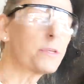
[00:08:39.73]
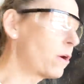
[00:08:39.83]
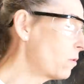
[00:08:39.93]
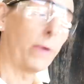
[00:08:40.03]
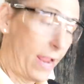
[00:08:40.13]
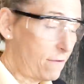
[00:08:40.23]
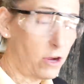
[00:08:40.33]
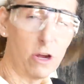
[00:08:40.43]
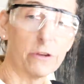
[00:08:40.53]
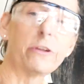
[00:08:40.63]
So we have
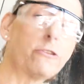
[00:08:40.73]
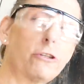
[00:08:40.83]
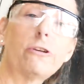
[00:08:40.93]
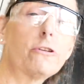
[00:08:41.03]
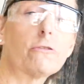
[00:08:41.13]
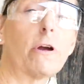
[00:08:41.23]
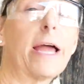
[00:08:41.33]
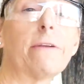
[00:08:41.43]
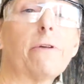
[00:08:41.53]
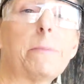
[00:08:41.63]
all new shoes. We'll go
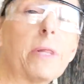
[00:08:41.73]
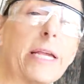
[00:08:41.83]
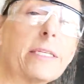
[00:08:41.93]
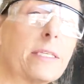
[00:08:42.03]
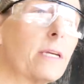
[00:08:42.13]
ahead and replace